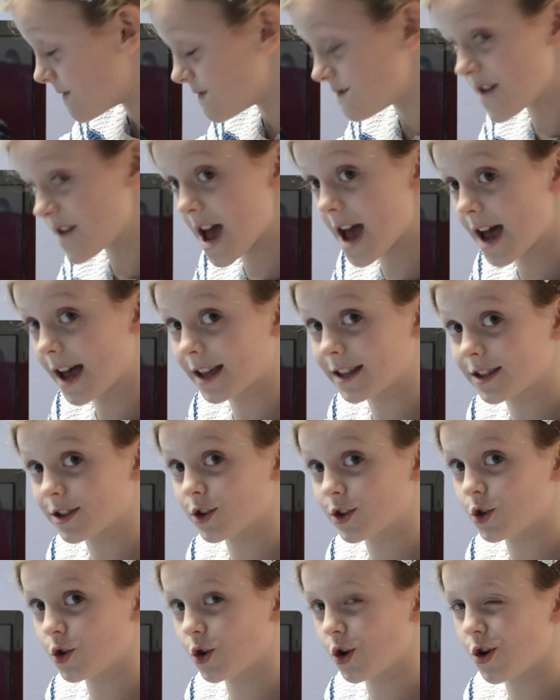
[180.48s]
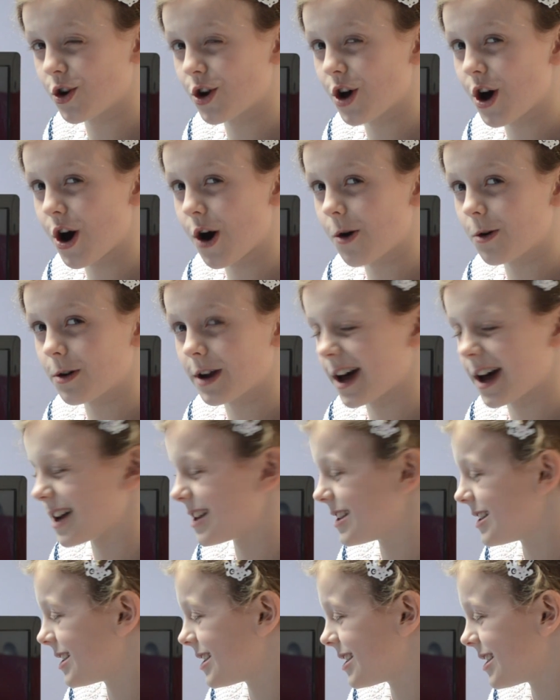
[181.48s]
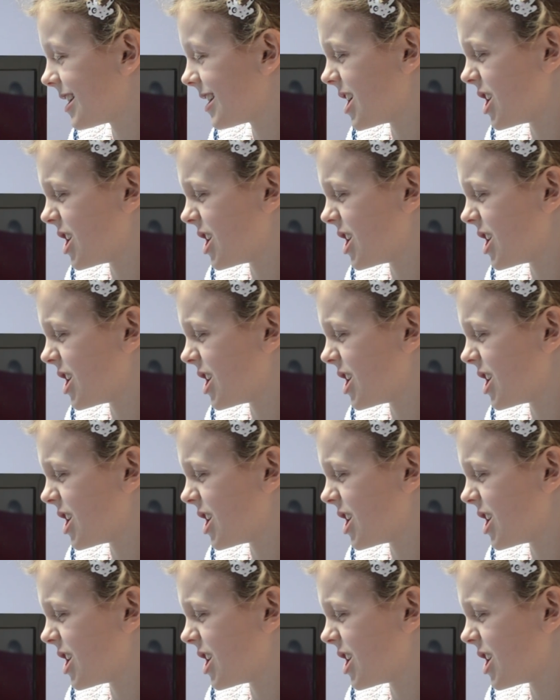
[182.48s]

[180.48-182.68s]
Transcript: there's good old us.